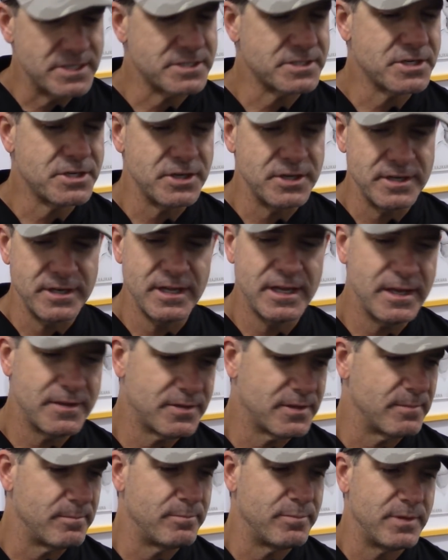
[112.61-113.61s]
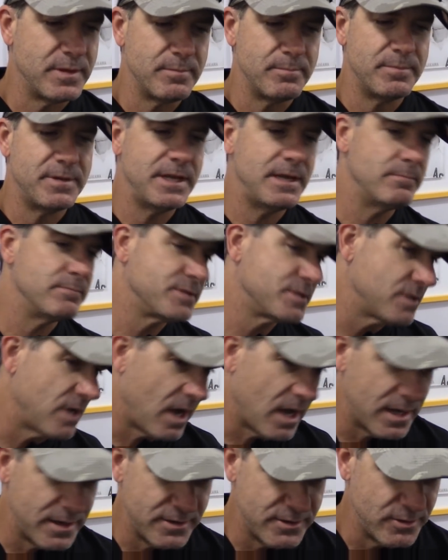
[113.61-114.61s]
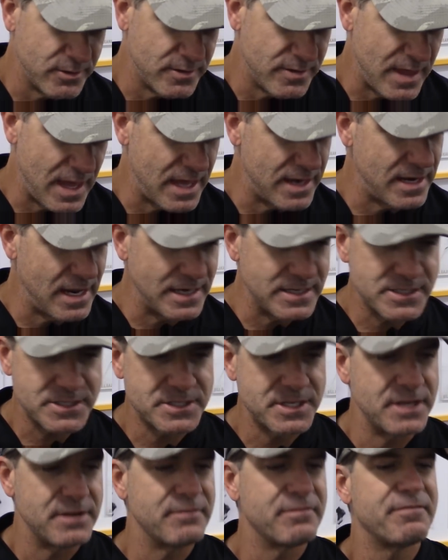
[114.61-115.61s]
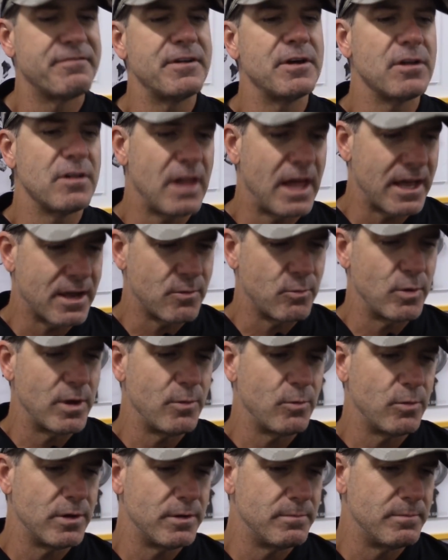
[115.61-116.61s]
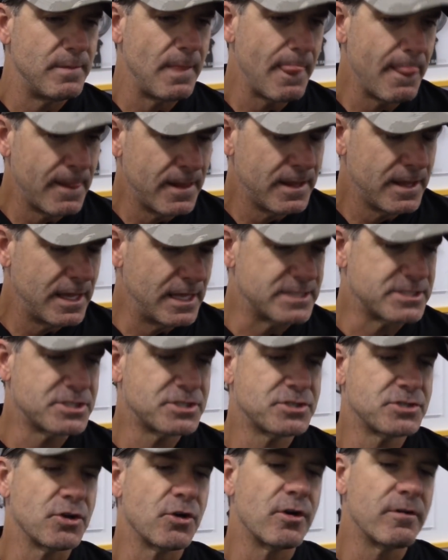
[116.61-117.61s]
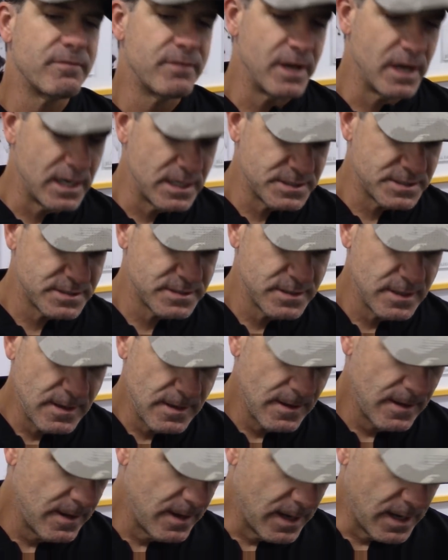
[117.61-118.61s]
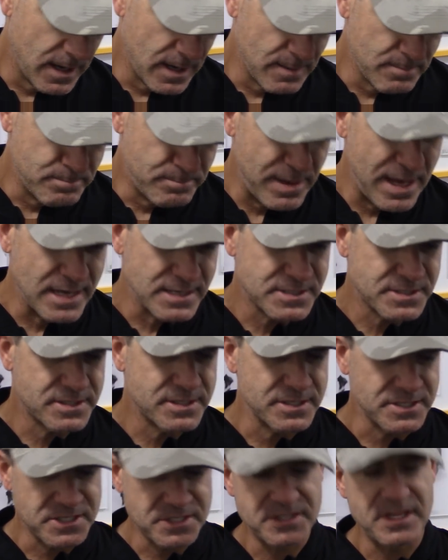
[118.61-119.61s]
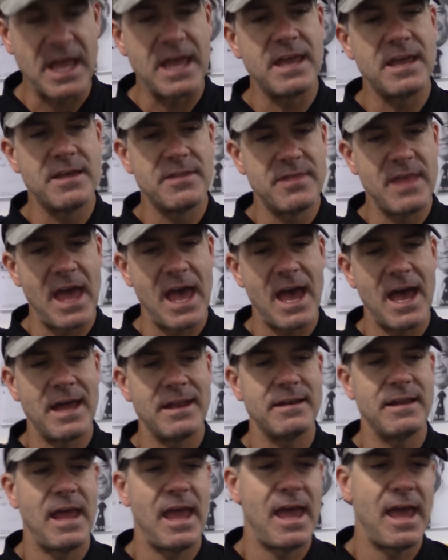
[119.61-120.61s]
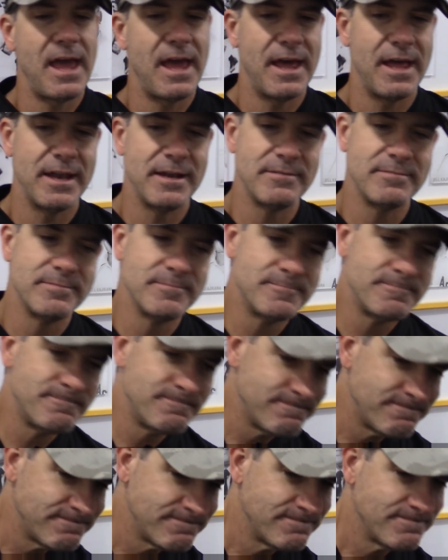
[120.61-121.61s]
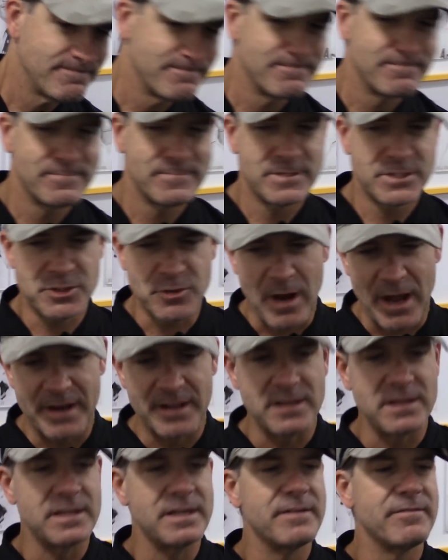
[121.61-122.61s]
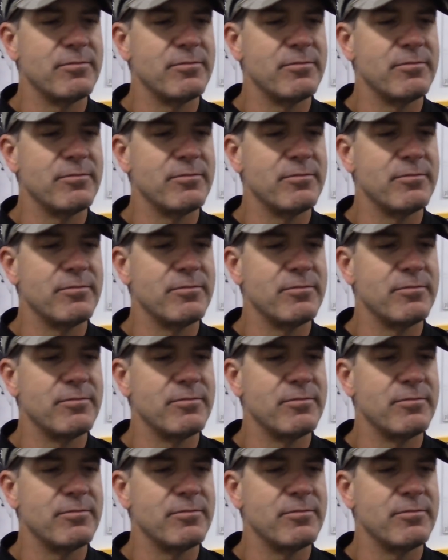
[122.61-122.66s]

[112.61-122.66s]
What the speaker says: couldn't get the deep shot doing that. And I just didn't feel like it served us best to stay in that and try to live